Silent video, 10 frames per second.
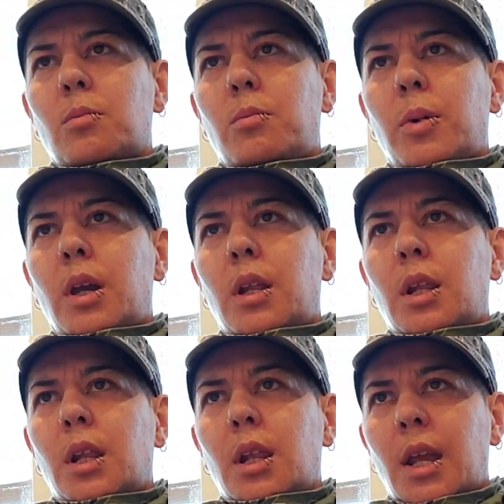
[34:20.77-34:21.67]
But
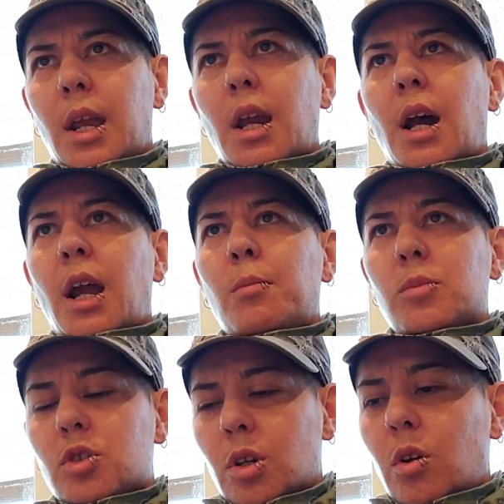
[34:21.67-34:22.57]

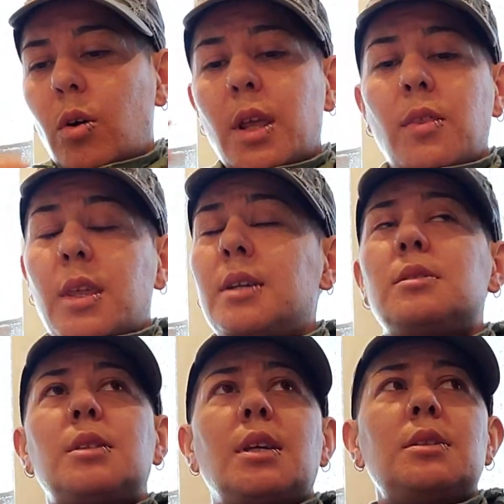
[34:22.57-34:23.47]
in that
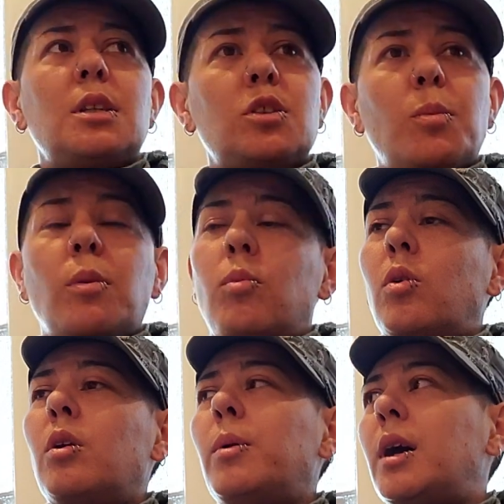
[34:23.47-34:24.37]
sense, it's been
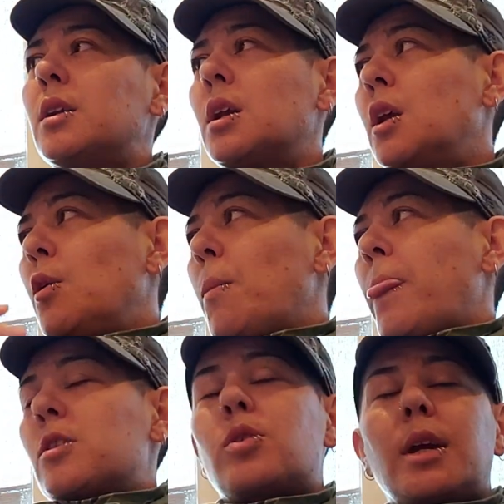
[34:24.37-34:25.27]
more about
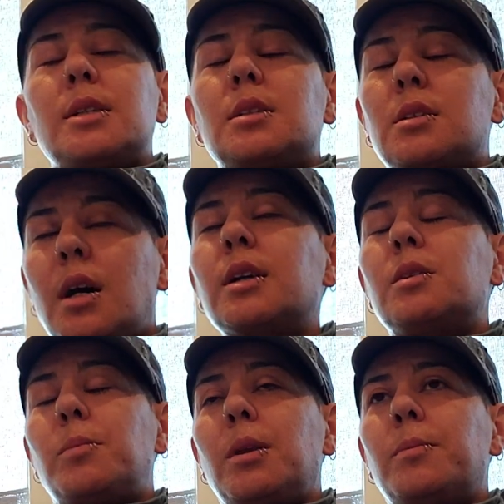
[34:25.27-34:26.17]
trying to talk to
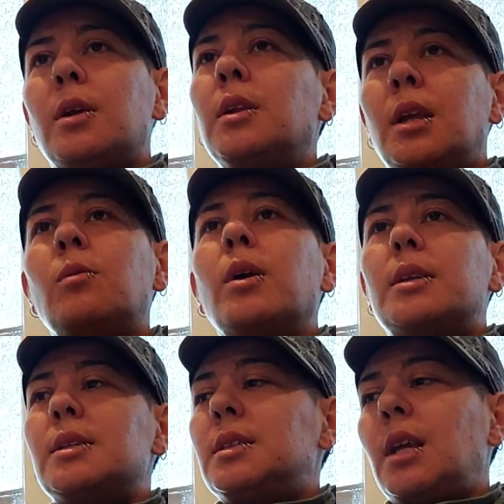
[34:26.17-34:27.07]
people and network
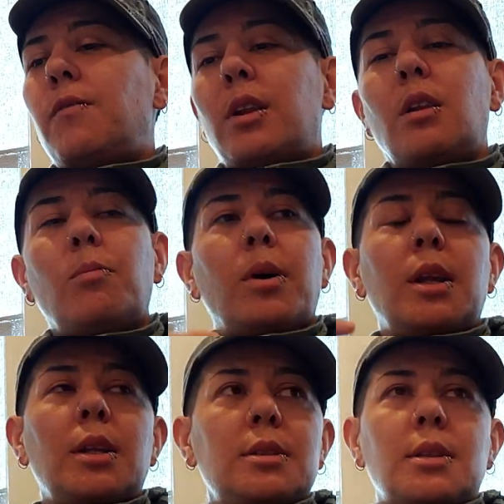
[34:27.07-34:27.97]
to see if
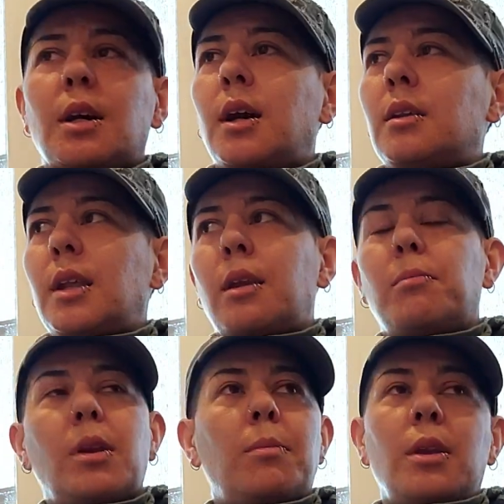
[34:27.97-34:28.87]
anybody's got
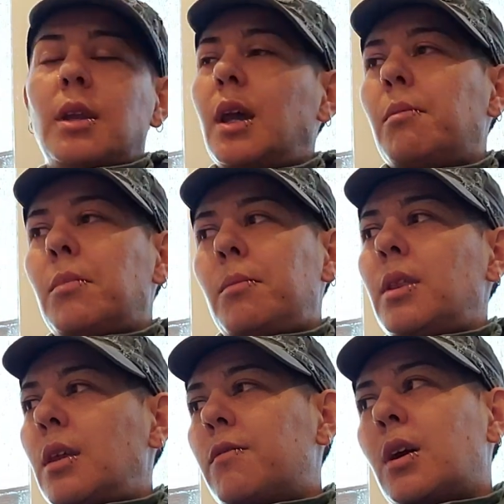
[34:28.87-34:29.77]
maybe
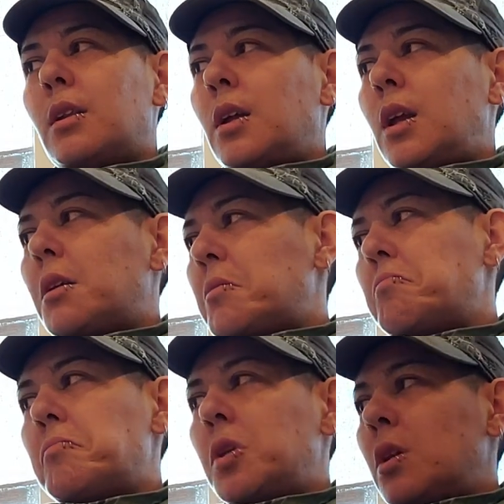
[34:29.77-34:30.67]
they've got a
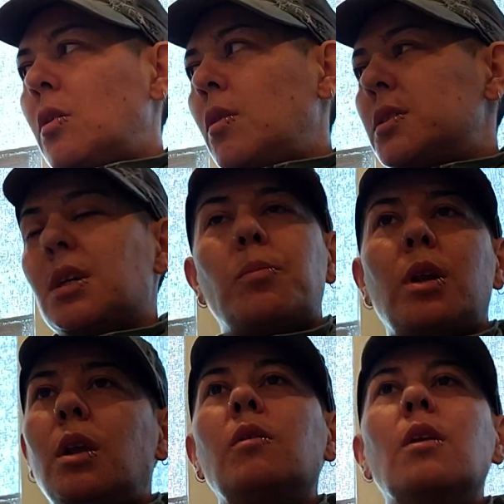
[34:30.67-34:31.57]
separate
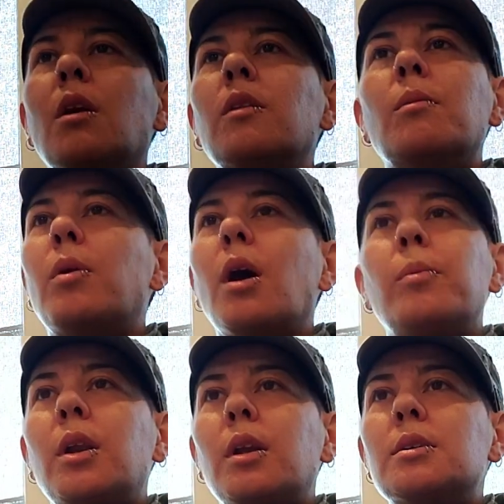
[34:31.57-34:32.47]
unit on their
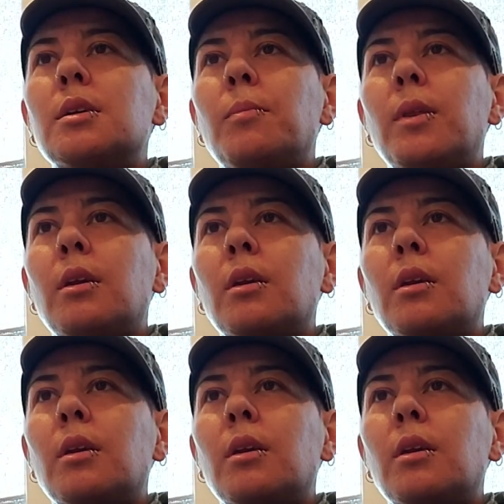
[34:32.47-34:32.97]
property or something.